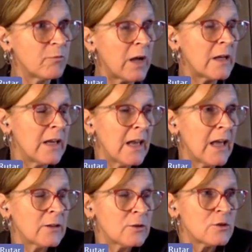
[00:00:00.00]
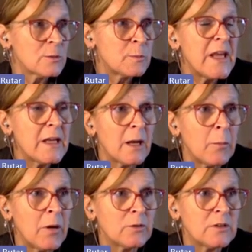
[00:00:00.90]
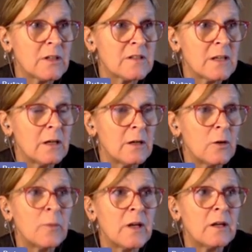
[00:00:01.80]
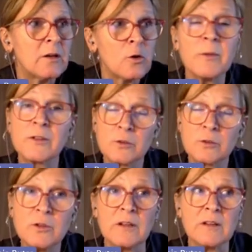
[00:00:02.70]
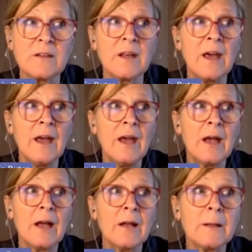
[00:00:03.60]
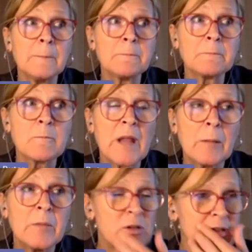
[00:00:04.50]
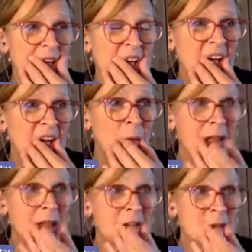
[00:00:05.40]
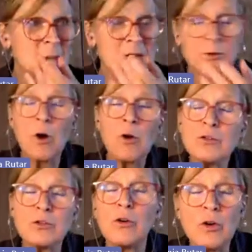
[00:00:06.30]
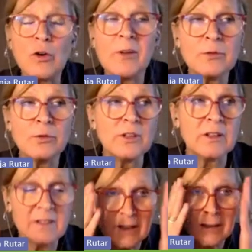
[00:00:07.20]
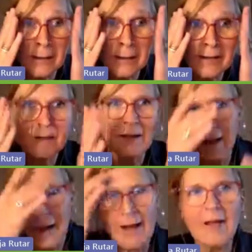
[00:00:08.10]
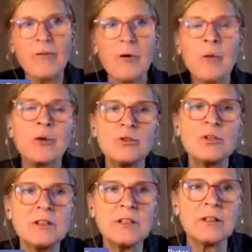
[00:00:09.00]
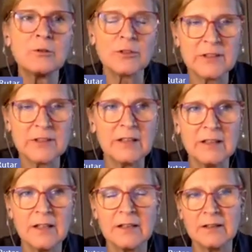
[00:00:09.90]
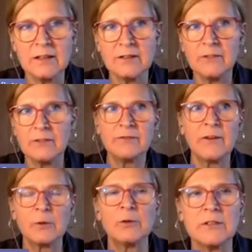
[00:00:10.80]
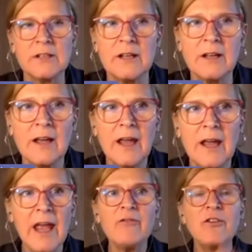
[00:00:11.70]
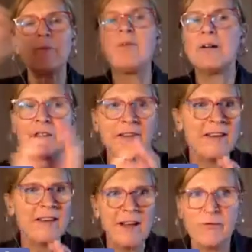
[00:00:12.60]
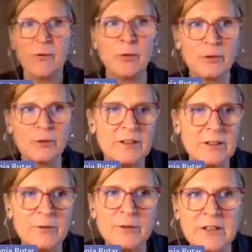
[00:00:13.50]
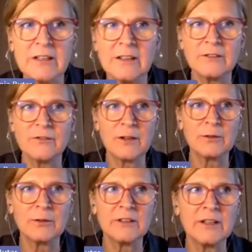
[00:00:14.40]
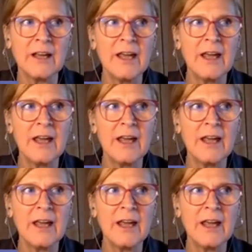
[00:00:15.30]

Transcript: I like to speak about, let's say, Roma students, because, well, also Roma students have opportunity to study at the faculty. Everybody have opportunity to study at the faculty.